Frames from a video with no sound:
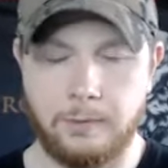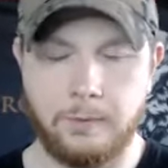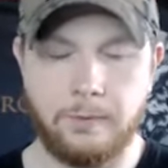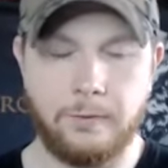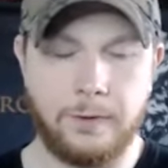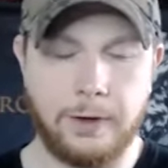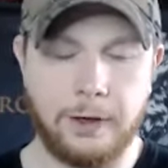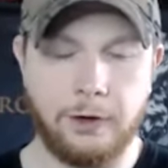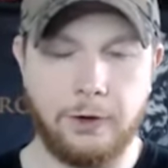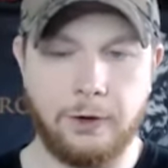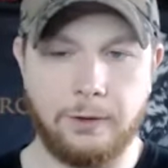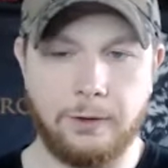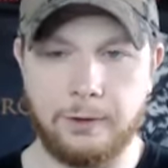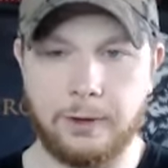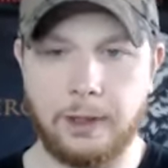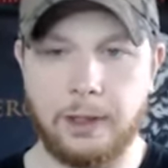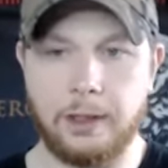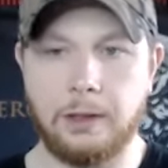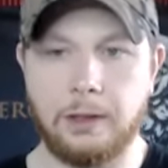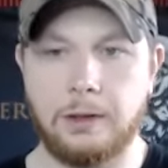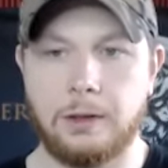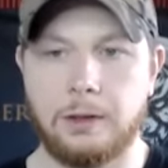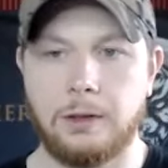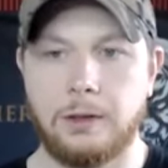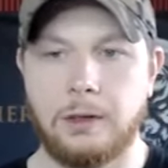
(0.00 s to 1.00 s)
Figuratively,
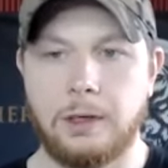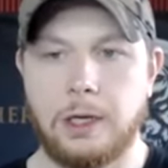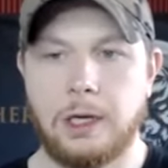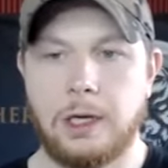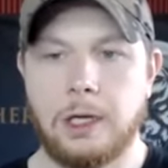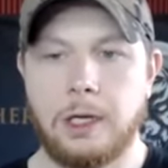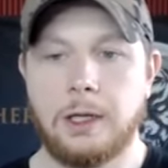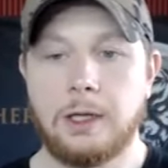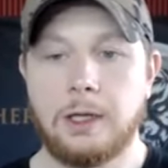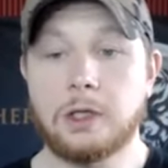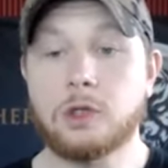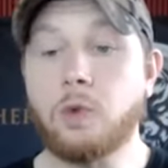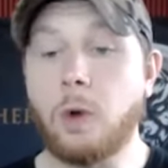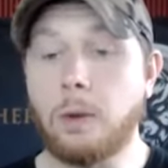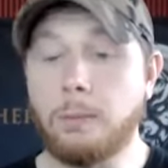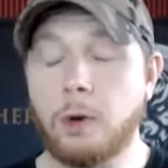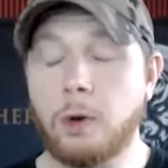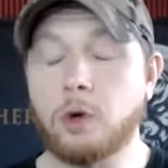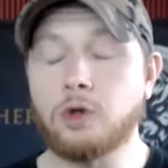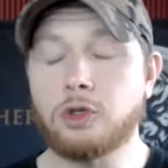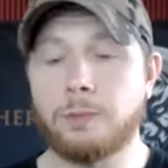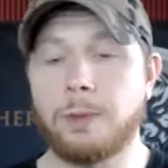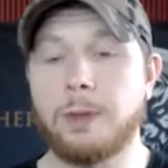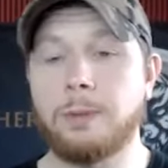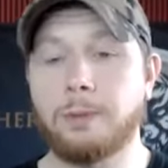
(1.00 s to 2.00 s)
this is what
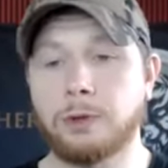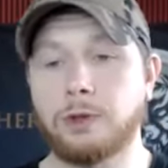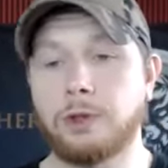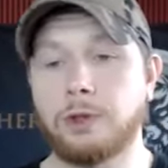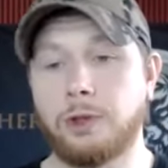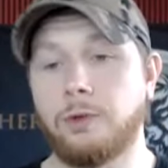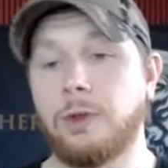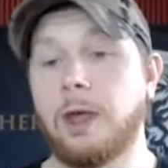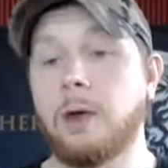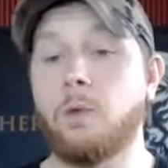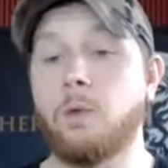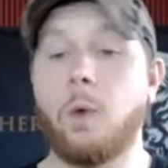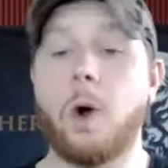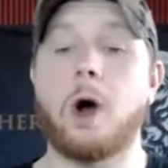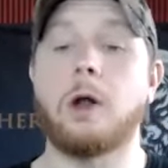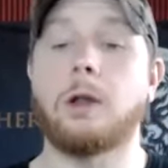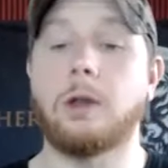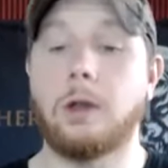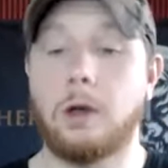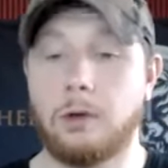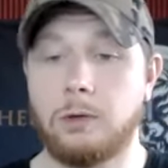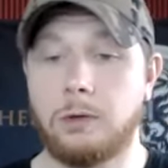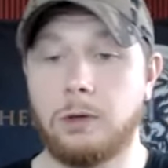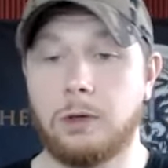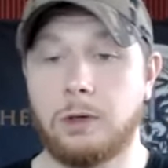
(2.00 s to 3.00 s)
most people do. They
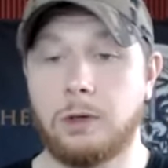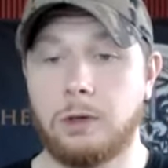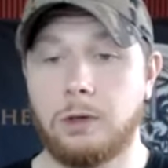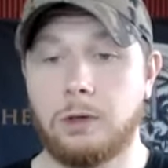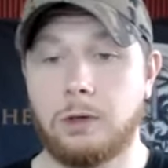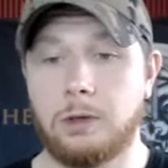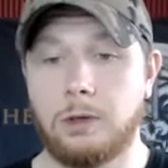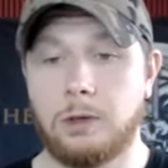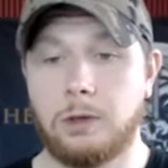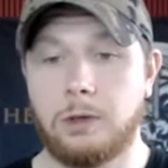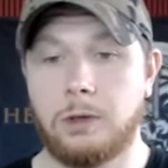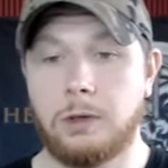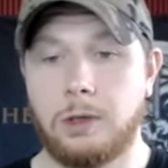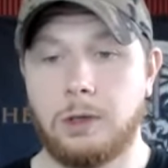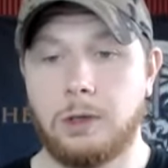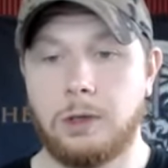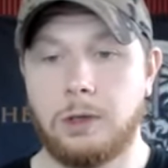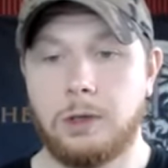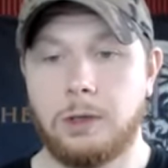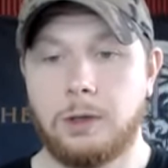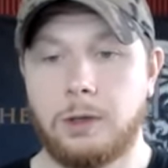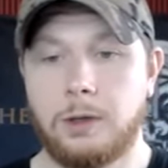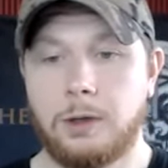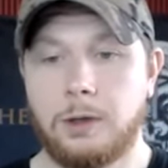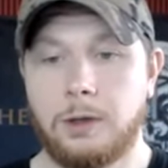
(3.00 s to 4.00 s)
wallow.
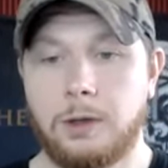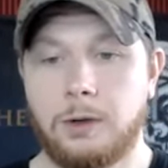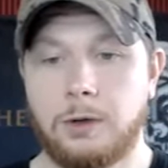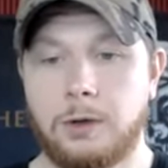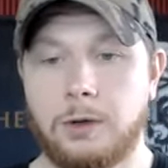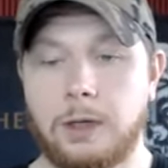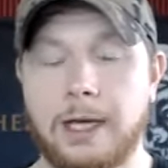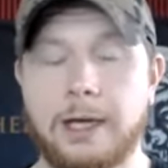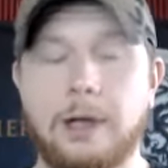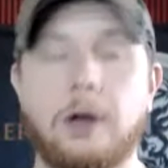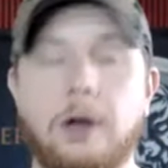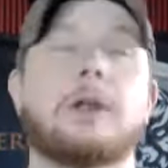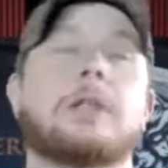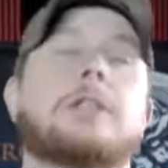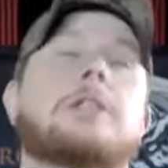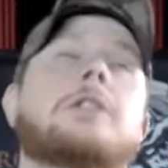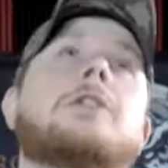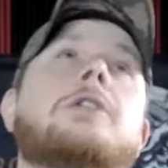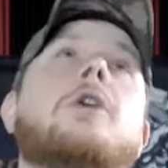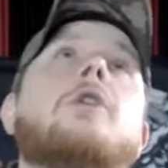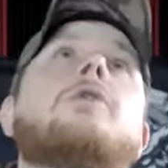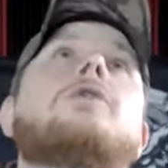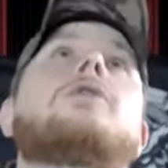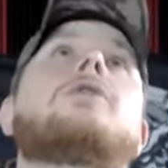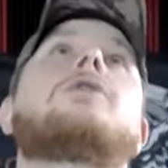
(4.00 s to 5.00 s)
They're like, oh, it's
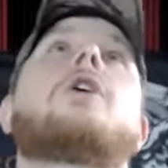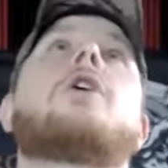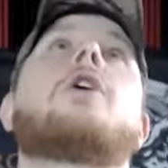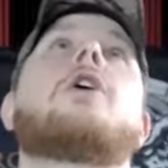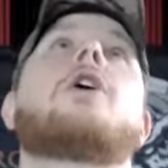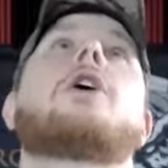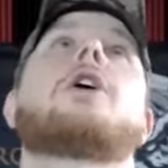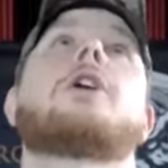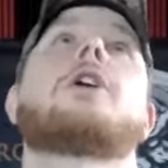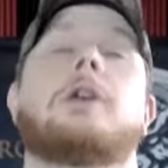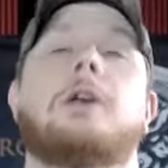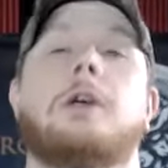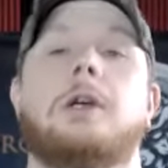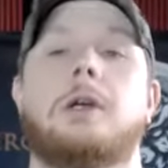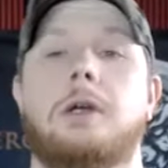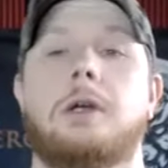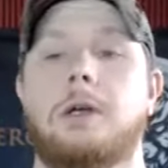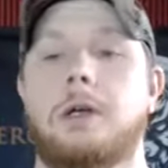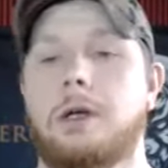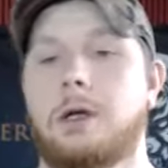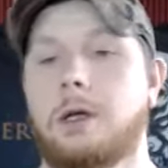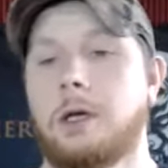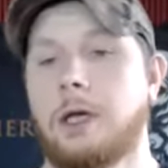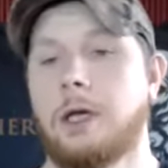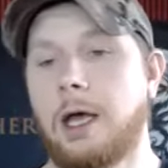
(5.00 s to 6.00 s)
so dark,
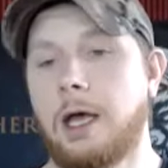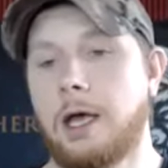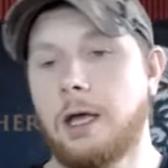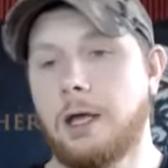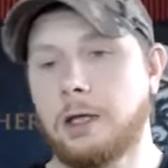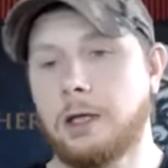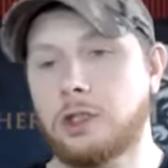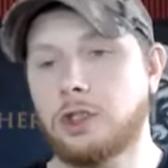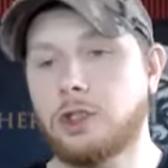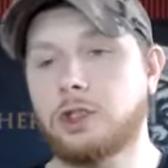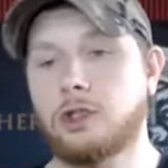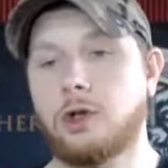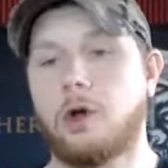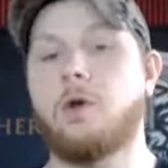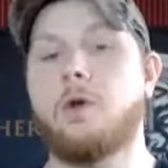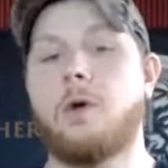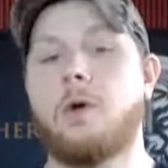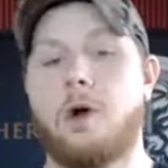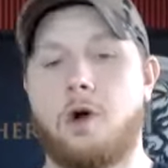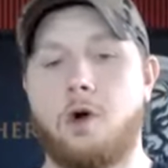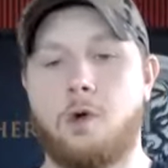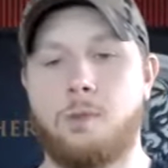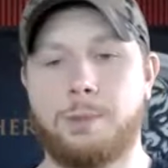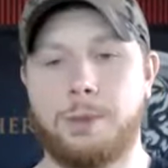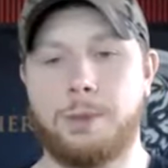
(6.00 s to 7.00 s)
so
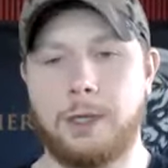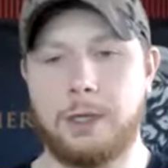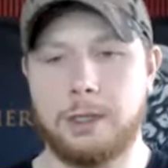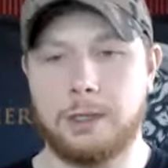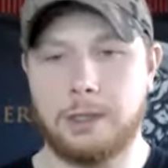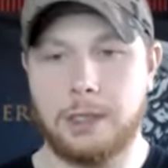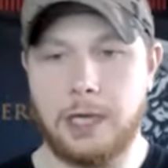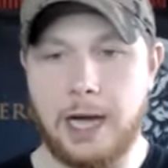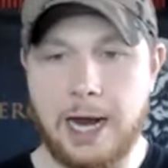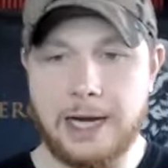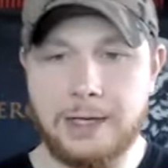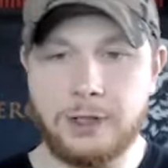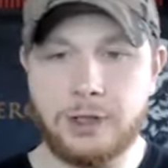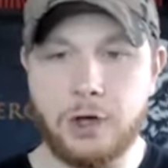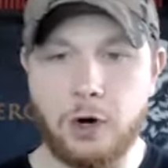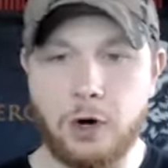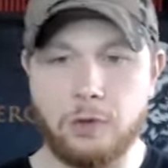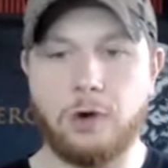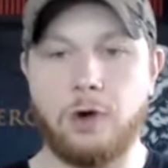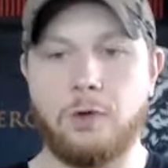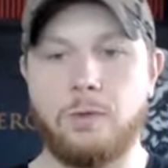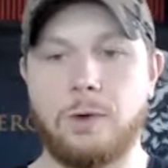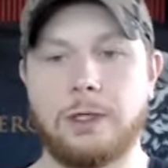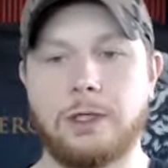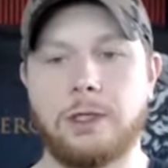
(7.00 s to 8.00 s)
hopeless. I don't
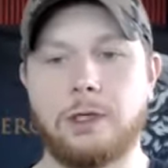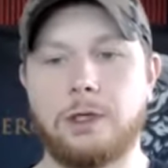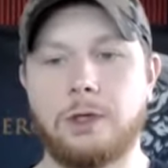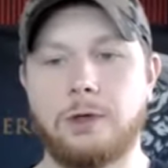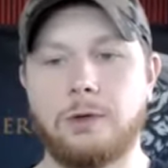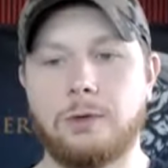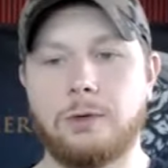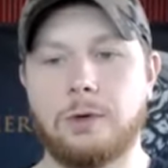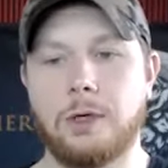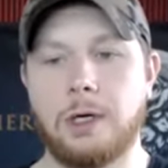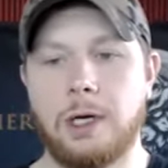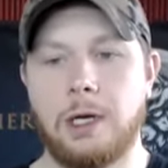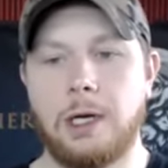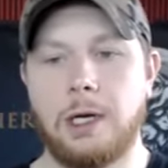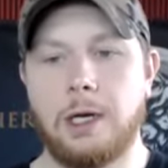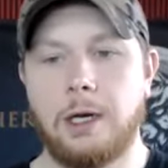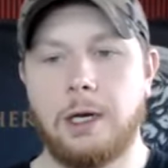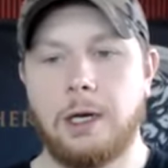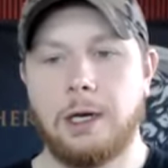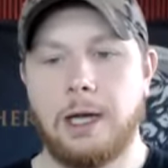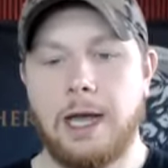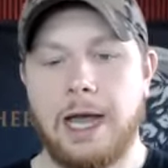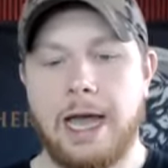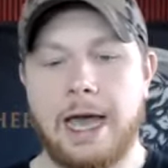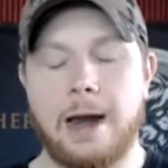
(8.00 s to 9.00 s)
know what to do,
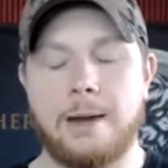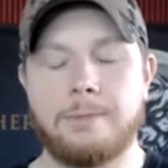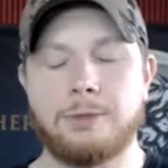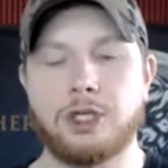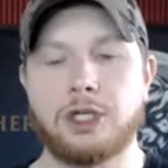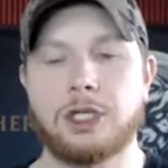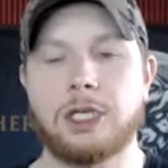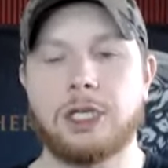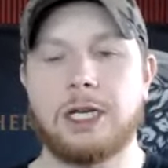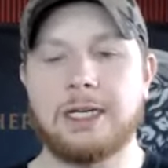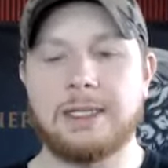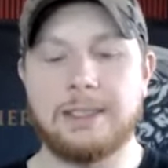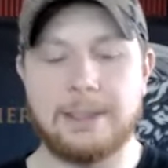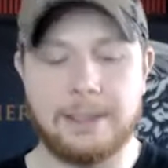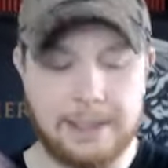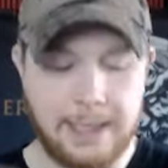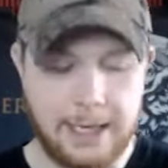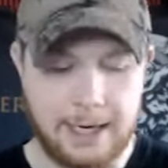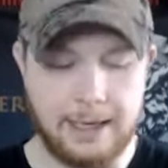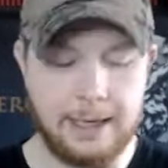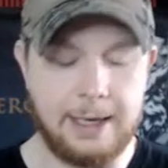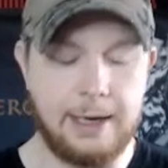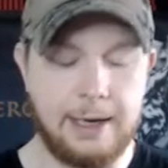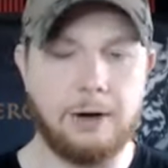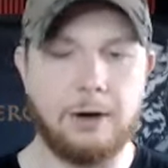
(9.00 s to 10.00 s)
and I'm just gonna
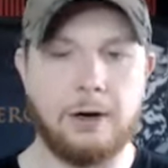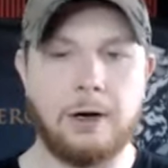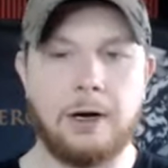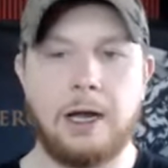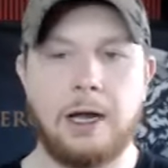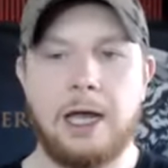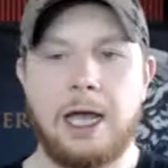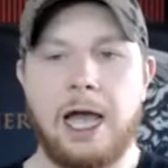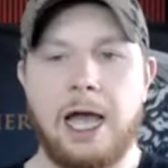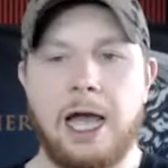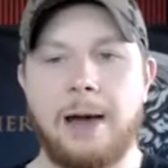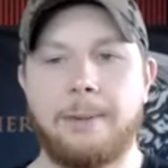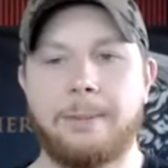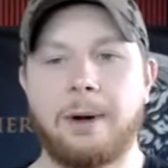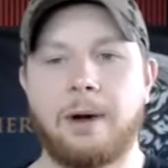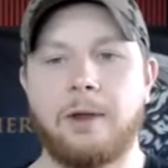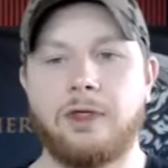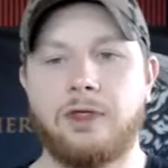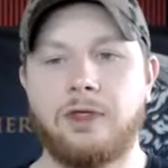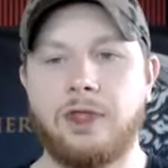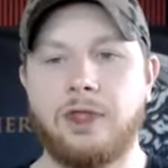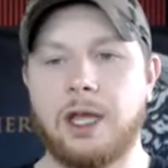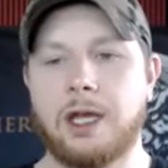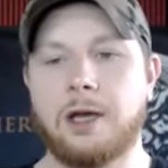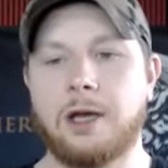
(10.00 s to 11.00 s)
sit here. I'm gonna
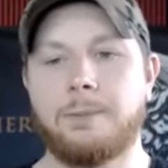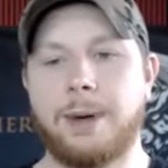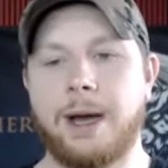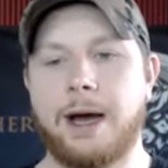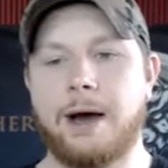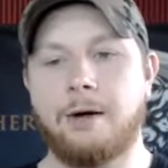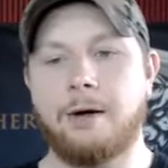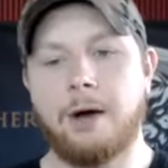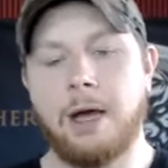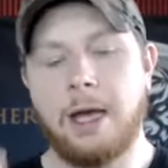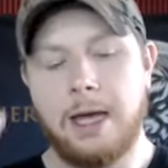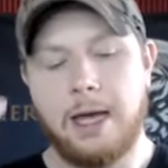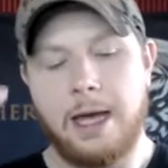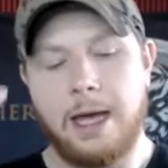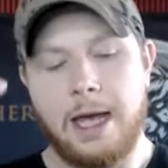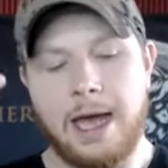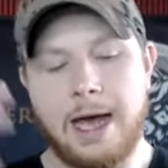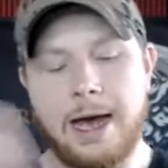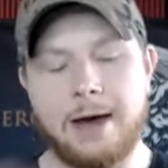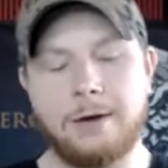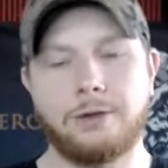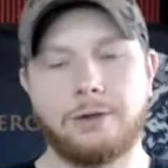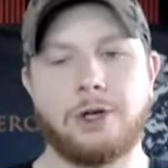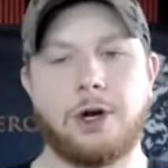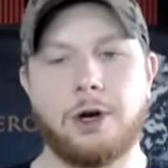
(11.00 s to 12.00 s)
think about
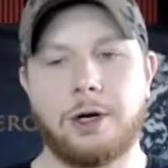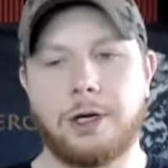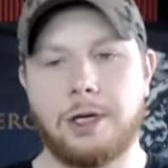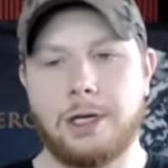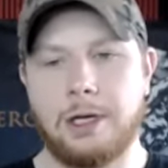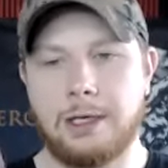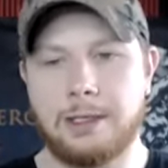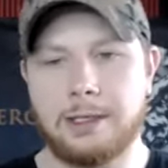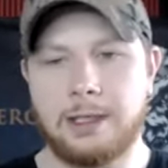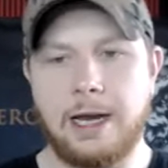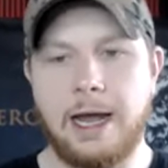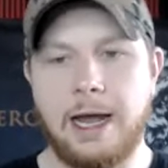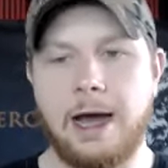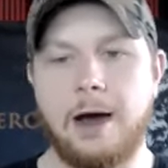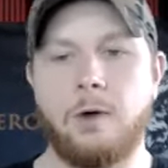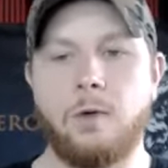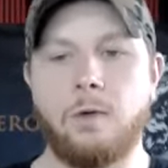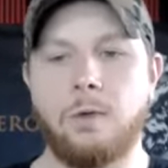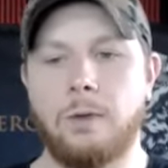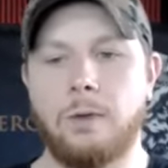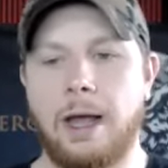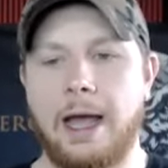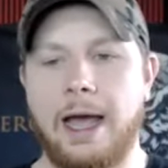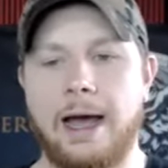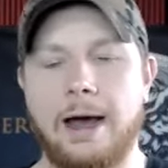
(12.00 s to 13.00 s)
how dark it is and
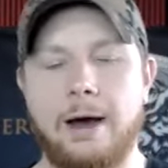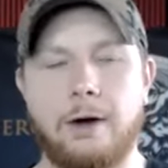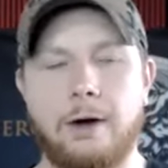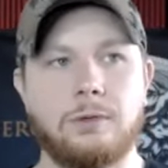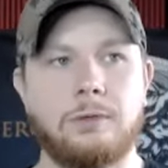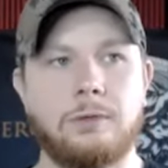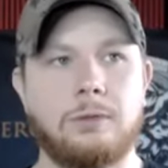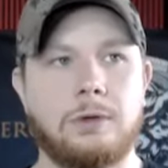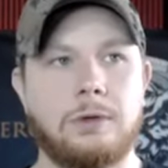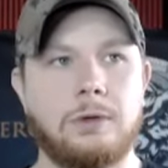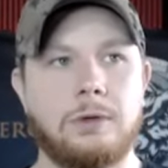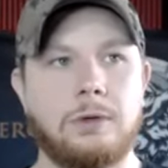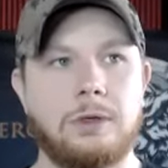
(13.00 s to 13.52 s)
how how